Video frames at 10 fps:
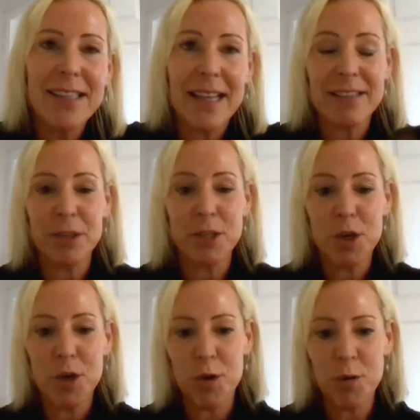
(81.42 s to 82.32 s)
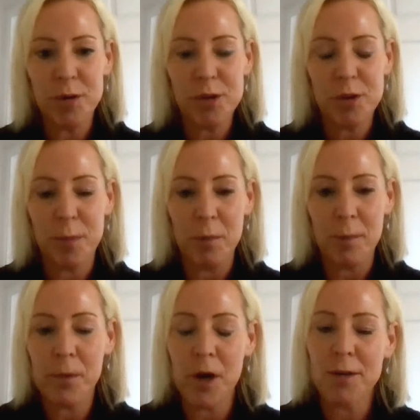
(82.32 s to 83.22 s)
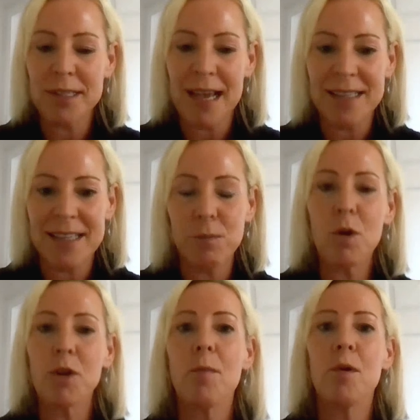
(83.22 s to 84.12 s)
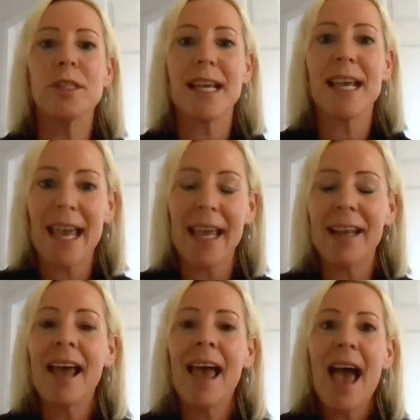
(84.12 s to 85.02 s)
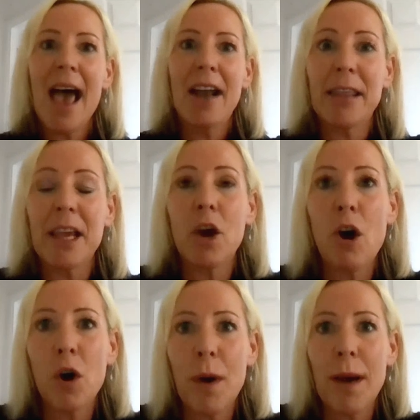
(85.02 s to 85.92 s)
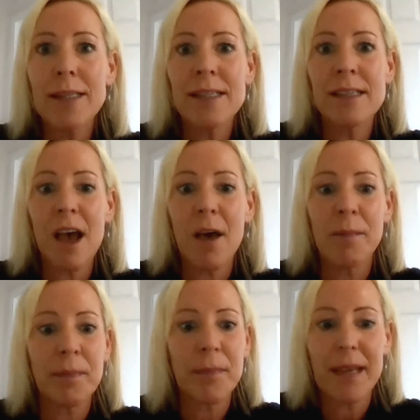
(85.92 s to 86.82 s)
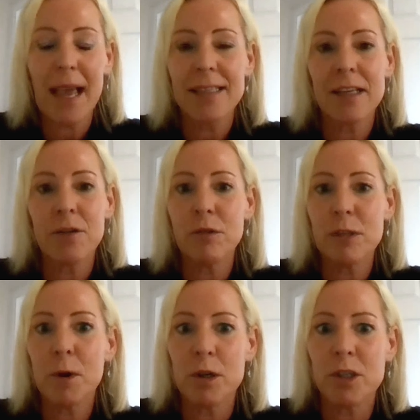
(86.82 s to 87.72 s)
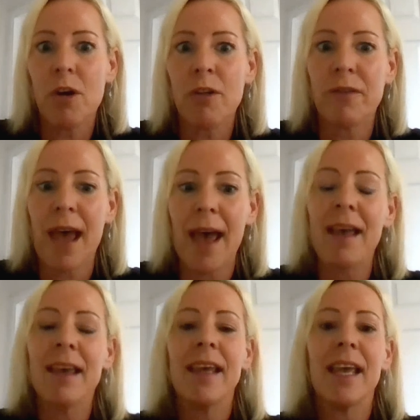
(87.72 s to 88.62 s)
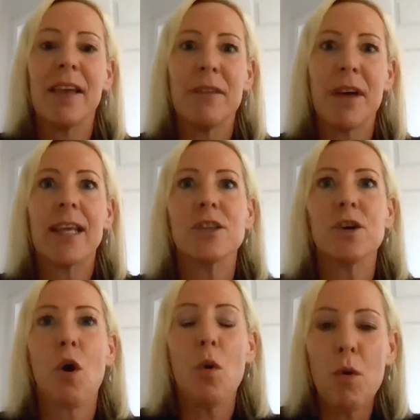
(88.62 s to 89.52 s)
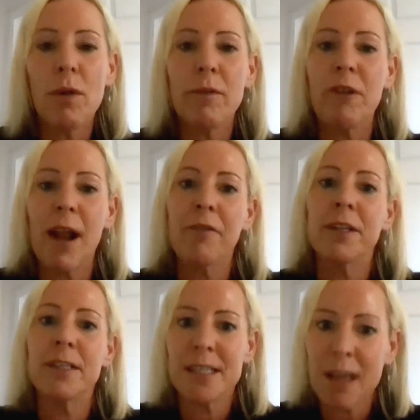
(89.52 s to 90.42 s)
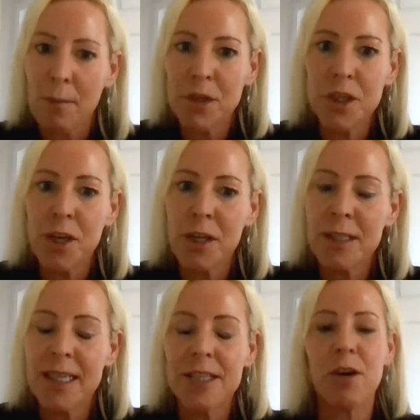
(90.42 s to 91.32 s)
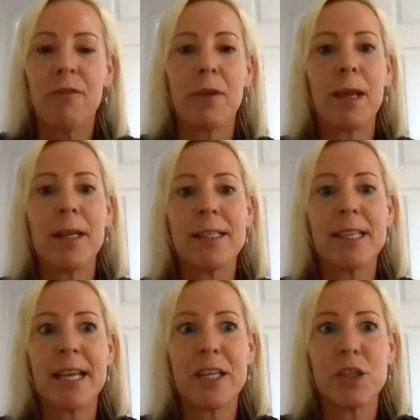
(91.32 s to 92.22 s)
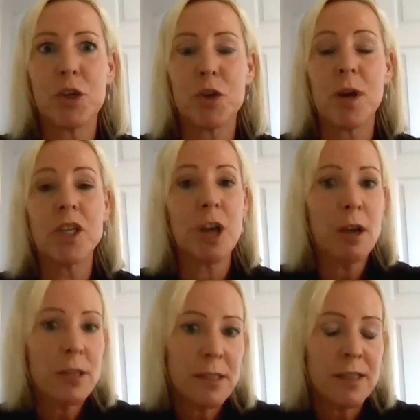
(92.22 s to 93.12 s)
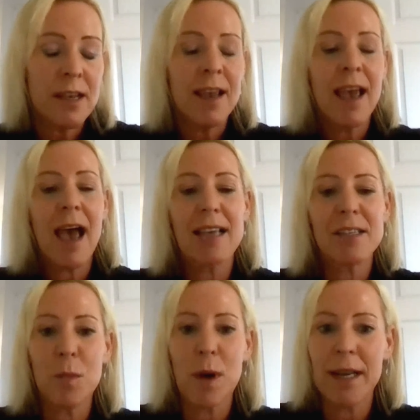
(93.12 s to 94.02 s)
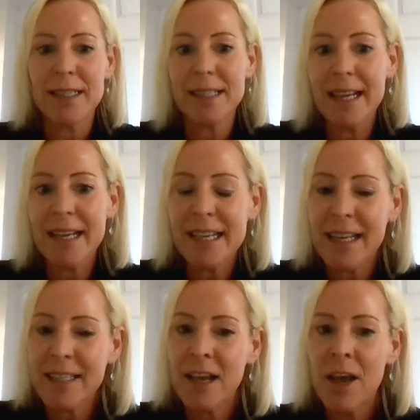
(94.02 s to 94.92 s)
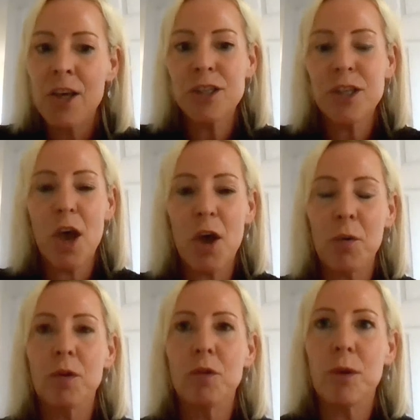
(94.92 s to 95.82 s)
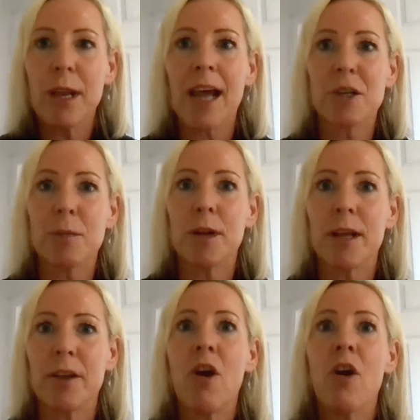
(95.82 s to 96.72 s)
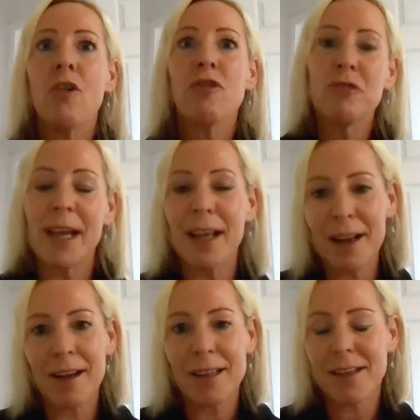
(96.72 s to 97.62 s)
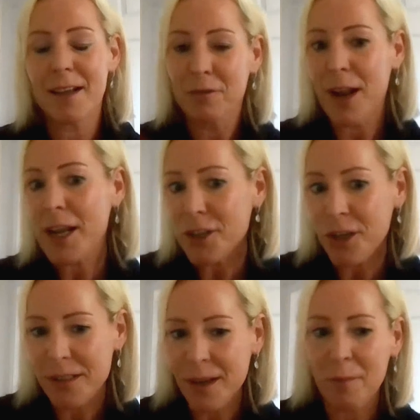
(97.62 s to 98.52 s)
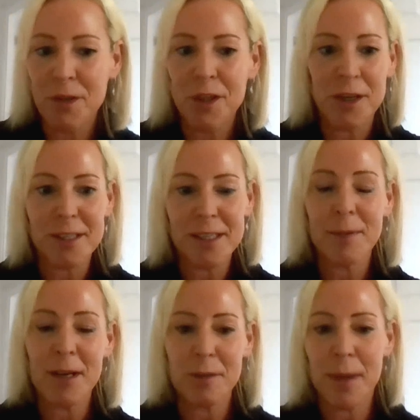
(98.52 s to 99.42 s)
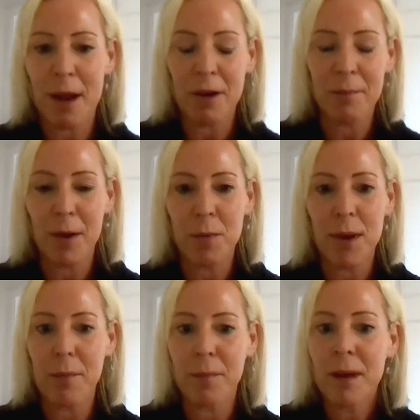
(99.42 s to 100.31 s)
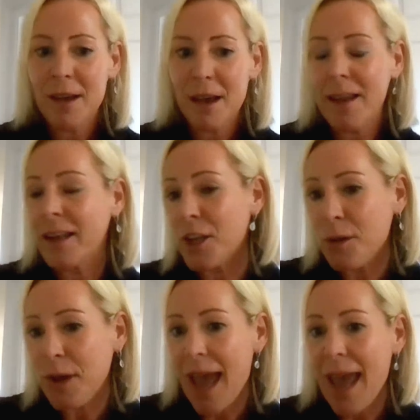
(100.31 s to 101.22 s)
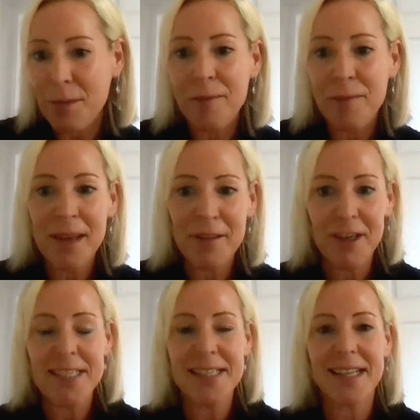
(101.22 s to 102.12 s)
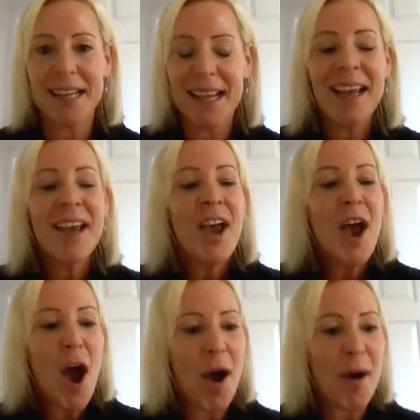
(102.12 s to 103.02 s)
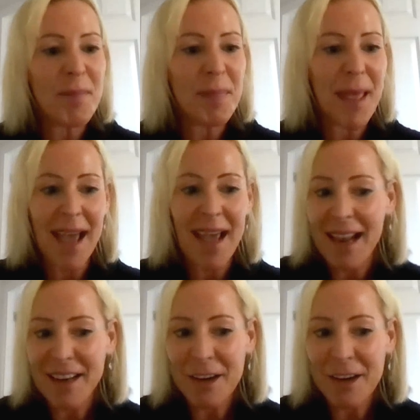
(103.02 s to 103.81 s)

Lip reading: It's the two-pronged process. It's what you're putting in, and I think Conquest gets it all spot on there, in that it's got all of the relevant assumptions. It's got the ability to adjust as and when it's needed. So you can actually put in real inflation assumptions, especially bearing in mind where in the UK we've been recently, and